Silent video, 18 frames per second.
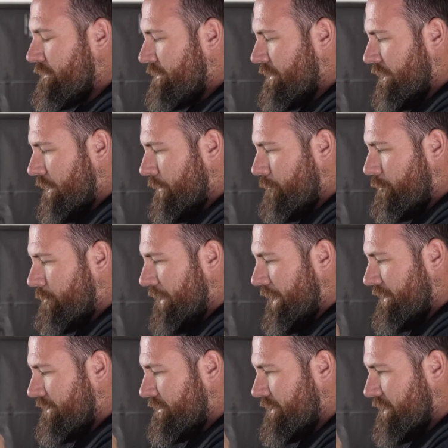
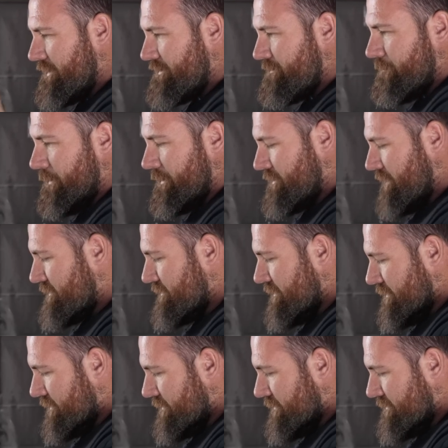but it's much
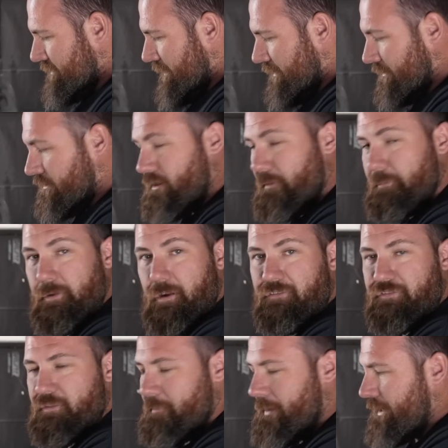easier to just unclip it
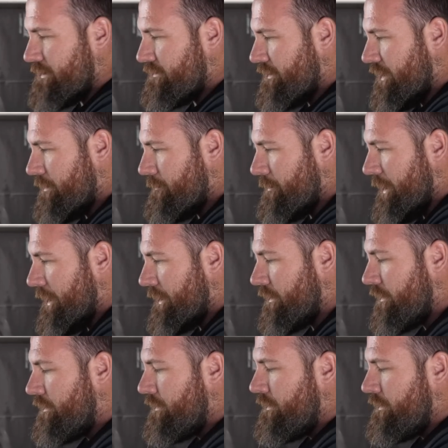off the back of the airbag.